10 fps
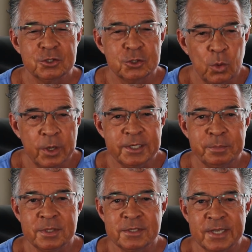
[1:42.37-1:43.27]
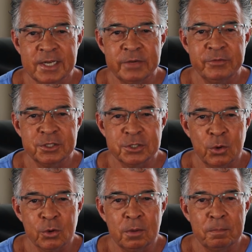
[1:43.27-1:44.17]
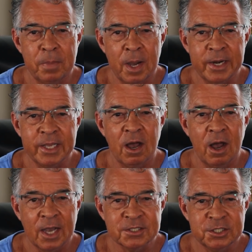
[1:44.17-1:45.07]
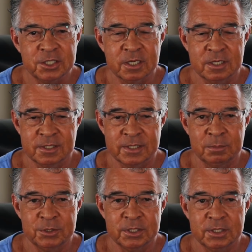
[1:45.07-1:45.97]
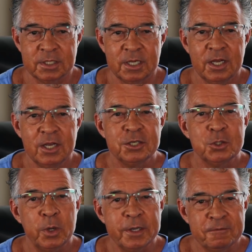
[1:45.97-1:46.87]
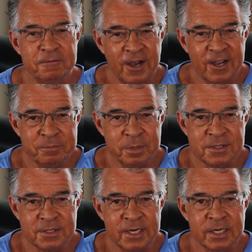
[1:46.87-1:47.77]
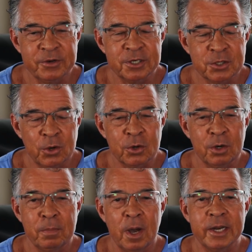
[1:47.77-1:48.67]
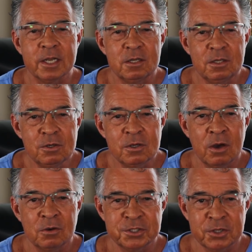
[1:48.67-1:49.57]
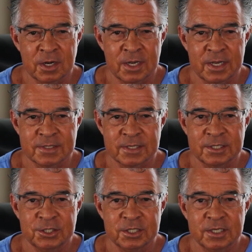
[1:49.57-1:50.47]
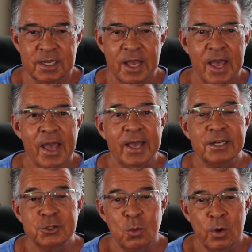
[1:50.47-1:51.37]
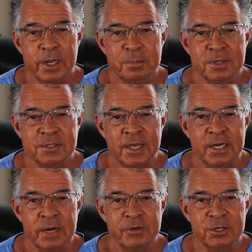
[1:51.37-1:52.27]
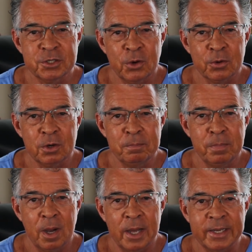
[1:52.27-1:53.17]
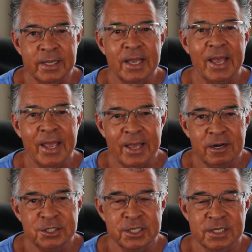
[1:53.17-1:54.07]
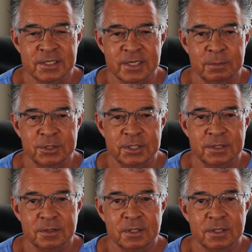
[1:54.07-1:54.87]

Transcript: 20% of your total body oxygen consumption, 25% of your total body glucose utilization, and 20% of your total body energy consumption.